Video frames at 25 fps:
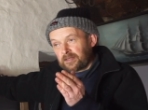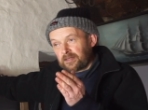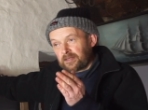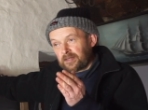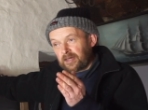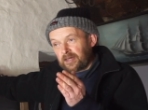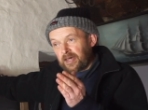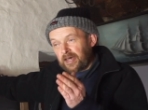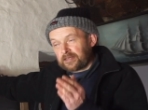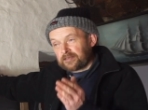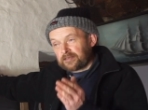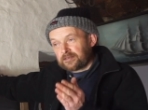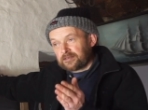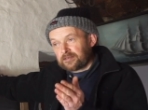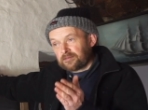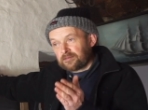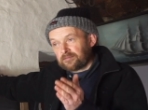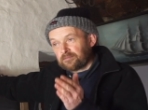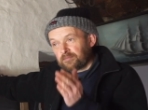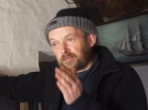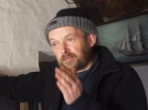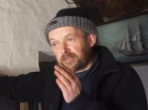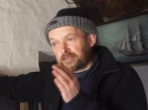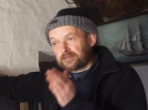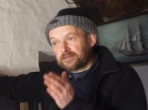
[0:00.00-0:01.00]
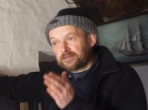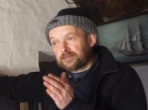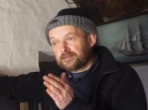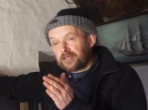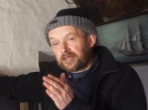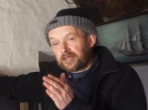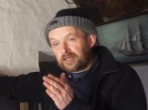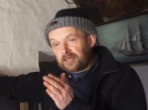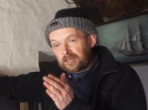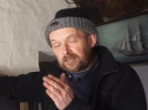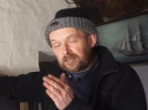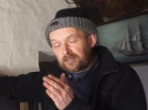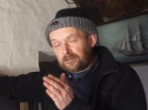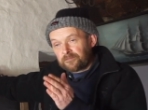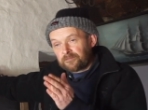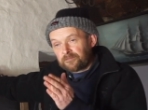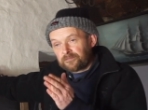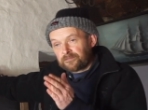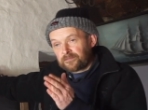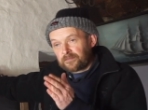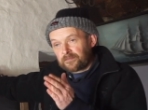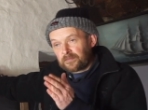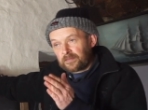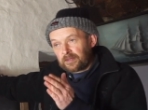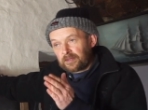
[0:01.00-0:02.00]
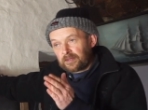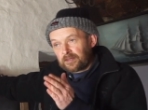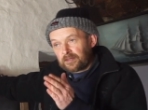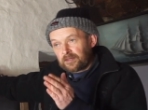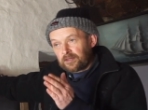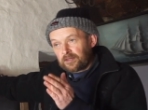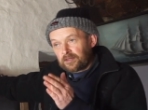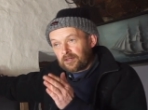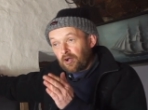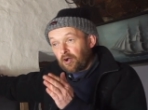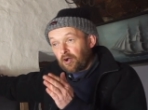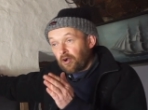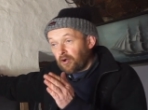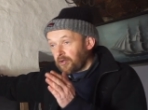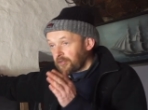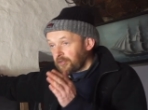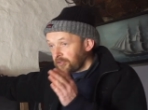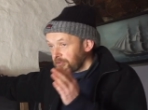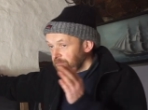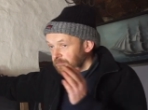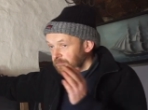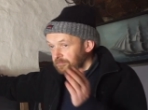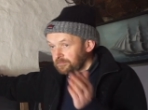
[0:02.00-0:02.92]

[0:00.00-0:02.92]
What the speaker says: at midday, or